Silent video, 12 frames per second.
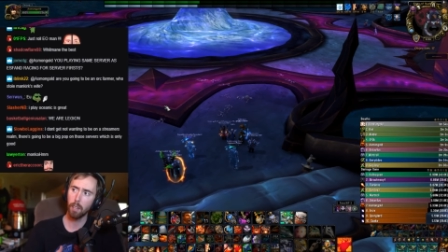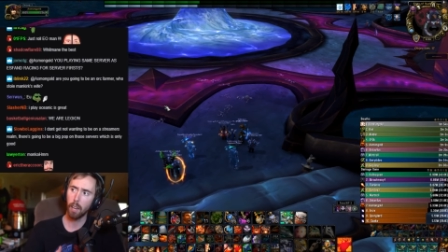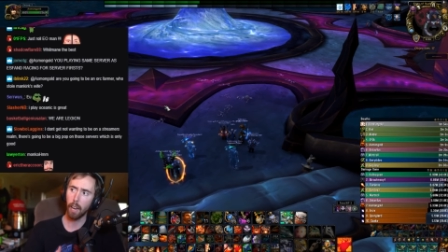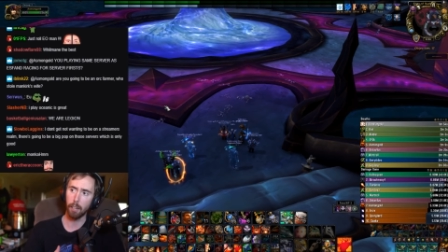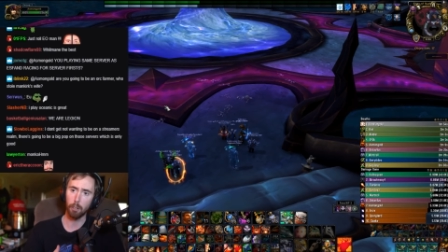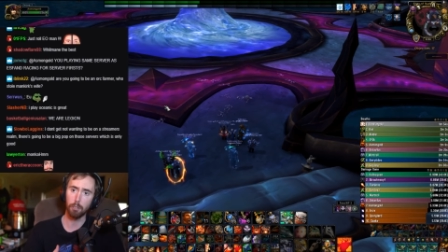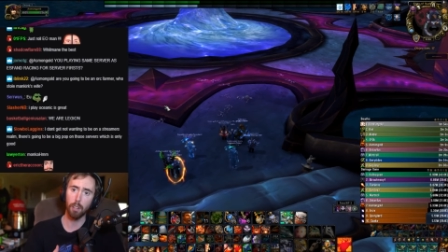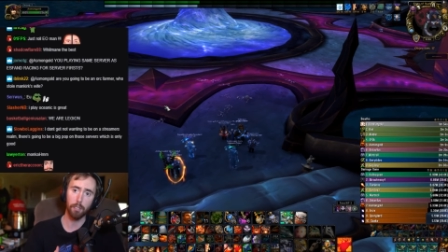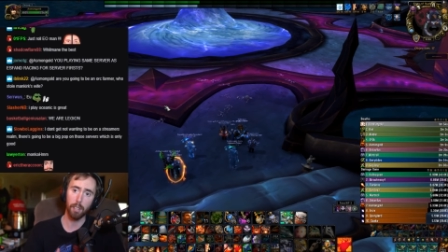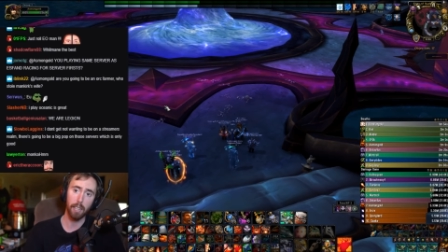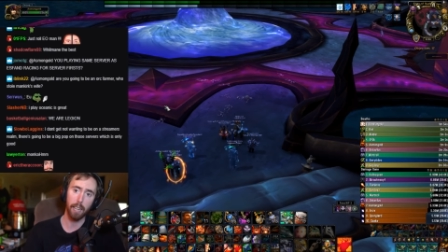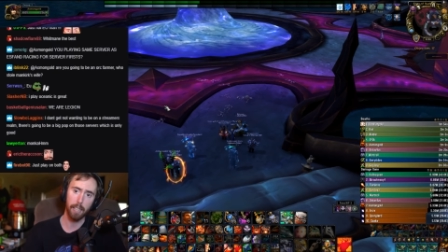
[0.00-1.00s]
and there's
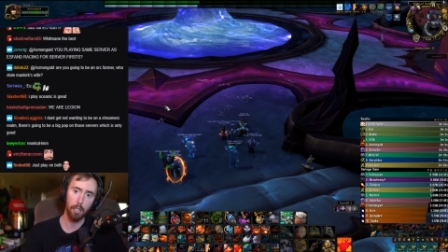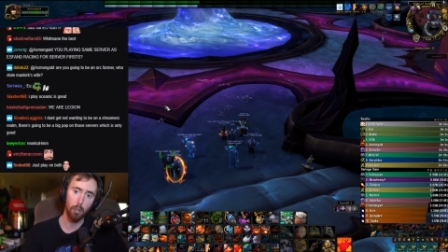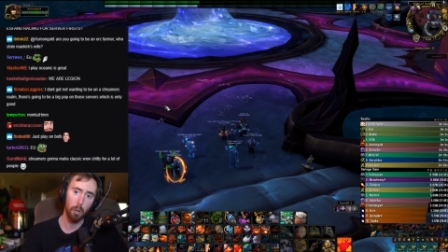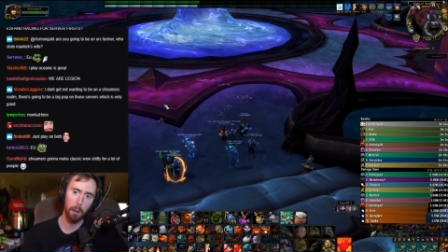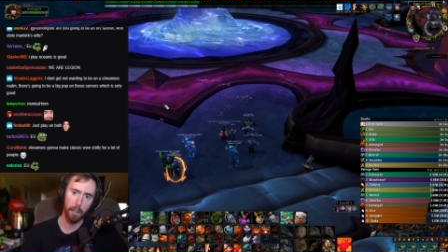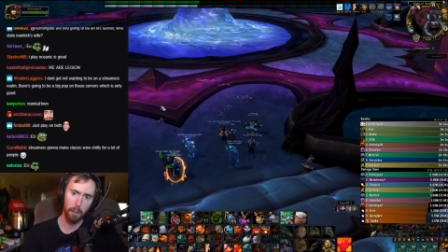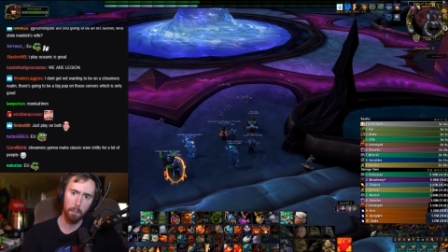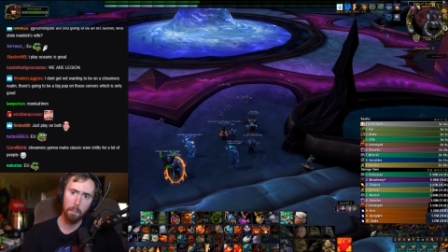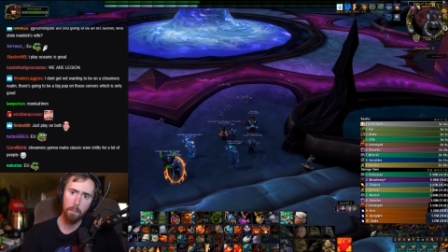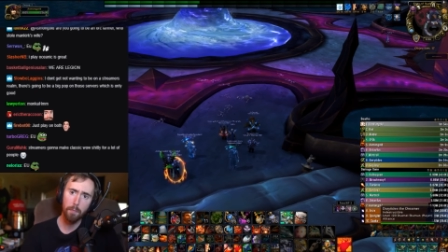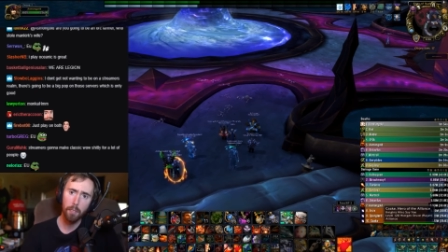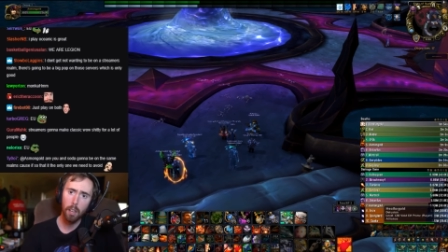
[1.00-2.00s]
nothing they can do about it
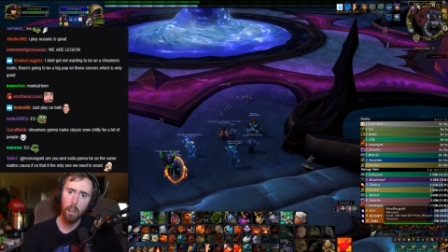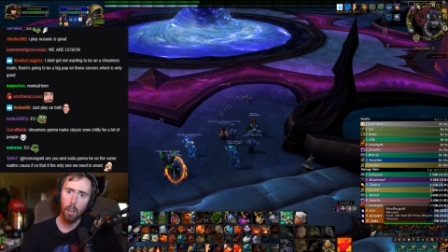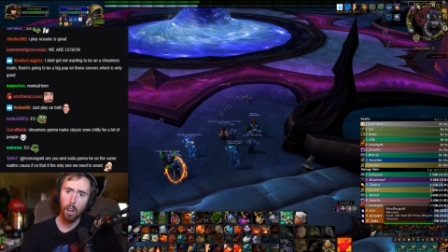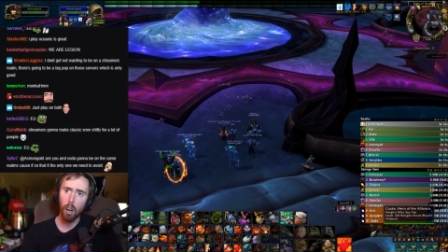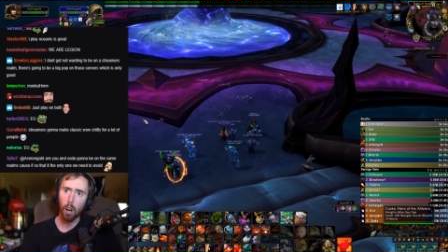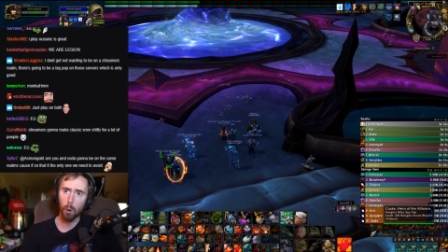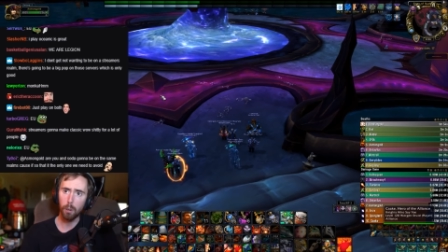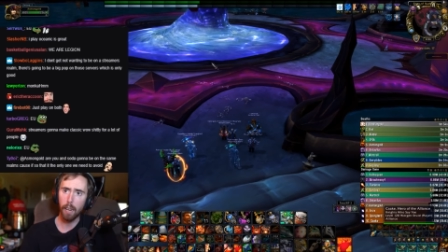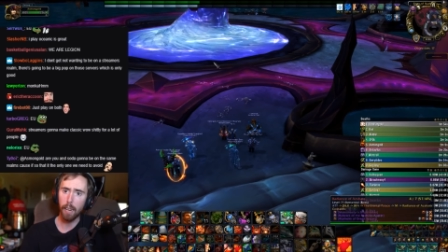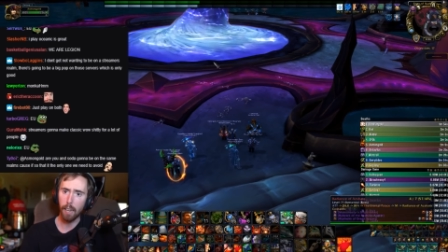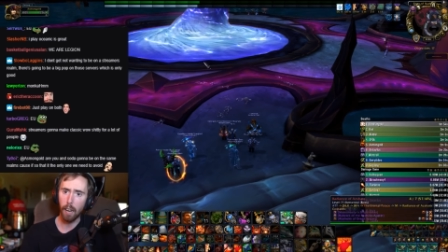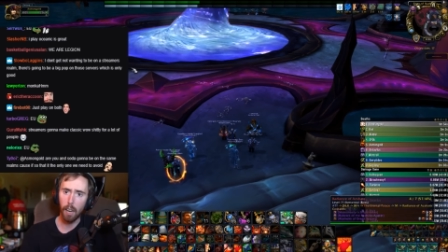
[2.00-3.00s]

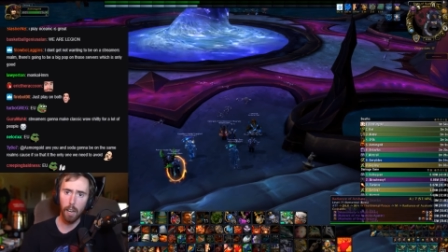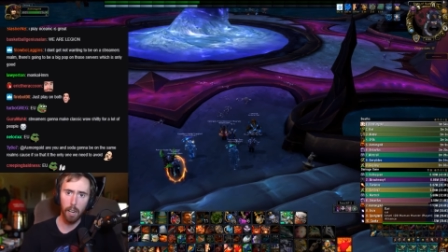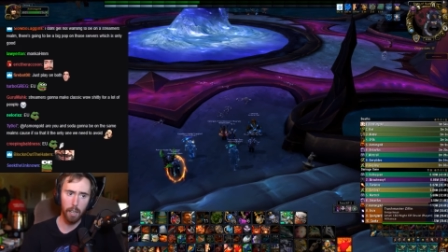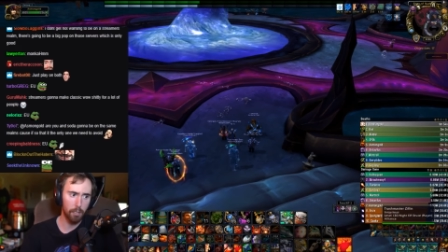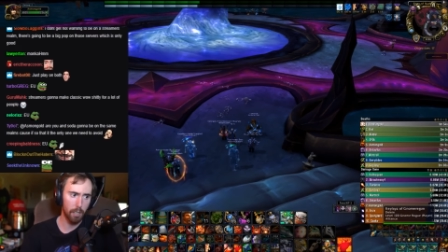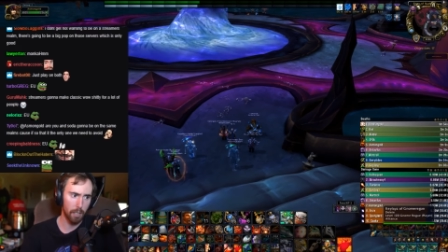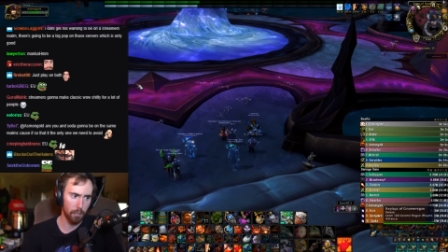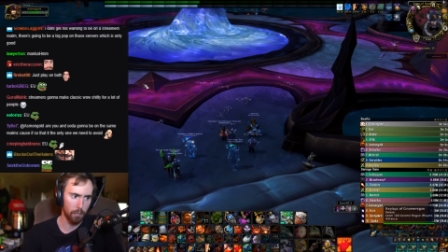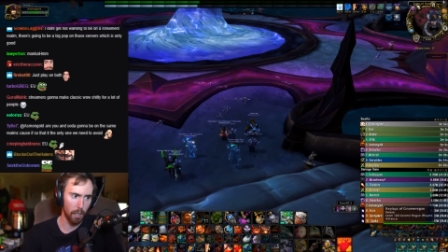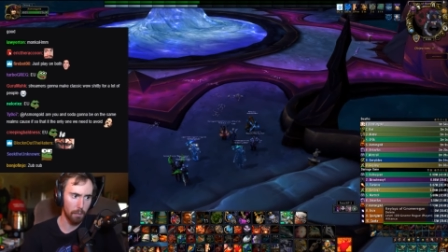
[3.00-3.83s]
okay uh let's get this done